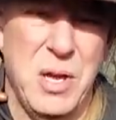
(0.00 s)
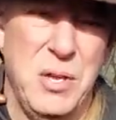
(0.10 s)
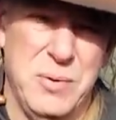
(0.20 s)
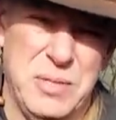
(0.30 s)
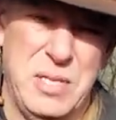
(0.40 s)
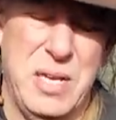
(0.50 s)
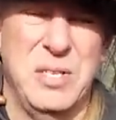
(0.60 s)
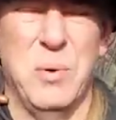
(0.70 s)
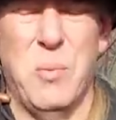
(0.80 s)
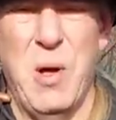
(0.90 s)
you ascend
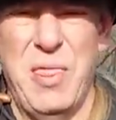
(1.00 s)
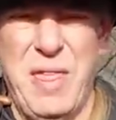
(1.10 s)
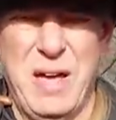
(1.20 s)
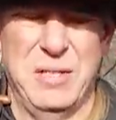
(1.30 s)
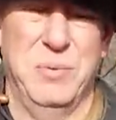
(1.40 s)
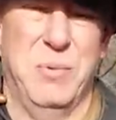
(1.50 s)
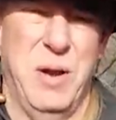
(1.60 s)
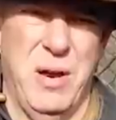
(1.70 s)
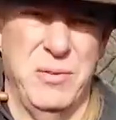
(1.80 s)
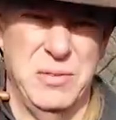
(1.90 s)
to
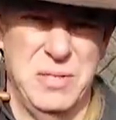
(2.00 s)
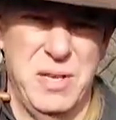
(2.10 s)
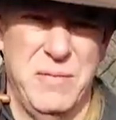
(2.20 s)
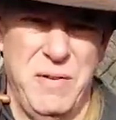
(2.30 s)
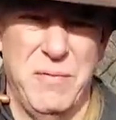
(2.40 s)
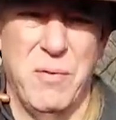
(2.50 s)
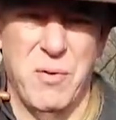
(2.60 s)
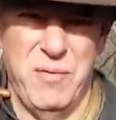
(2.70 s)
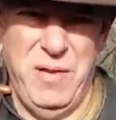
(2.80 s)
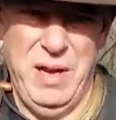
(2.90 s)
1,174
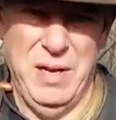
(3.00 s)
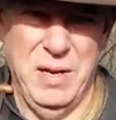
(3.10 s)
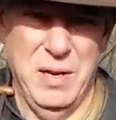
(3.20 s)
feet.